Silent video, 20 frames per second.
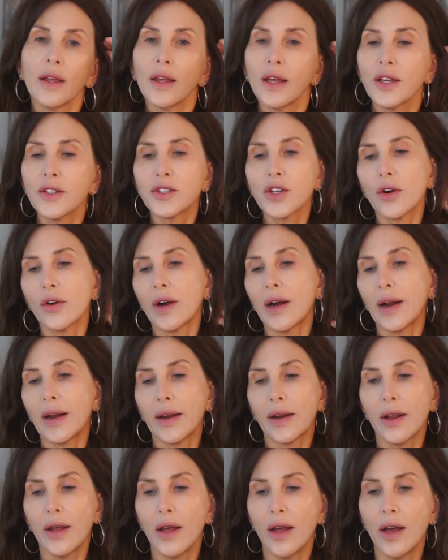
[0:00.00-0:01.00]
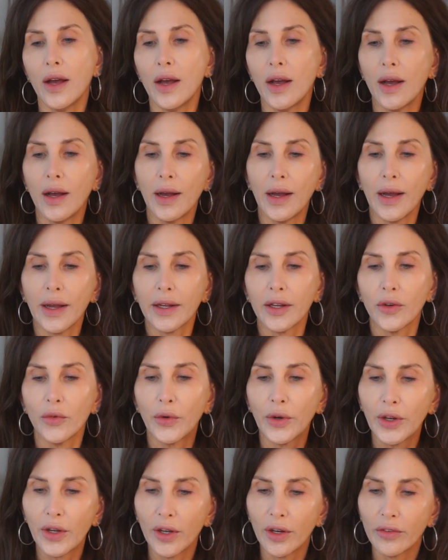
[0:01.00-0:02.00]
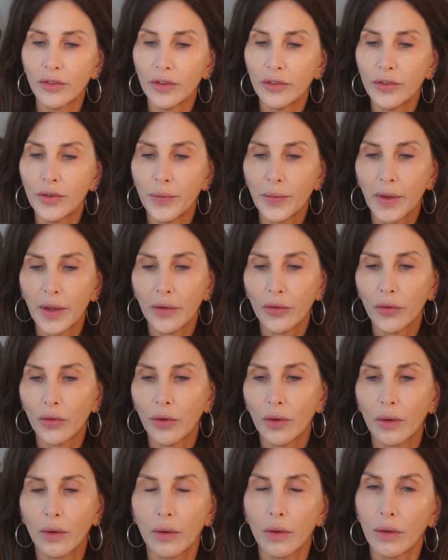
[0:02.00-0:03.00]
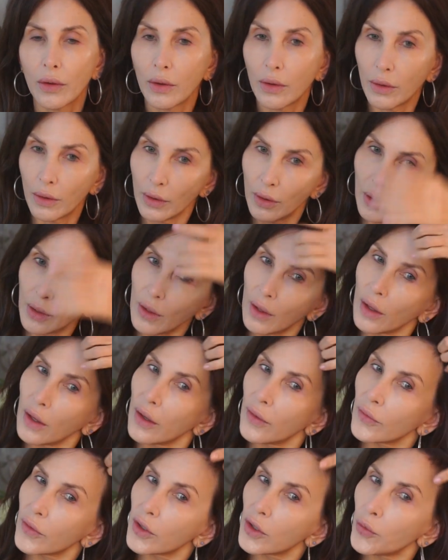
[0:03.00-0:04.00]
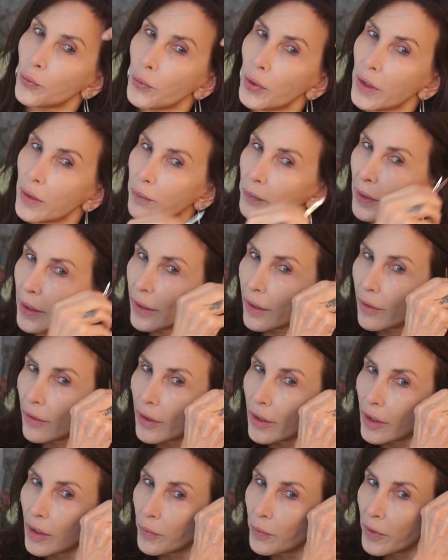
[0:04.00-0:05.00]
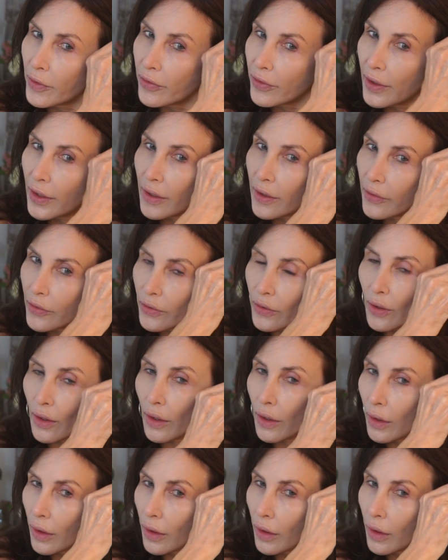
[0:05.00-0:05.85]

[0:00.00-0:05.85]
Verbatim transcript: that's all right. I can recover from this. I'm gonna pin my hair out of my face.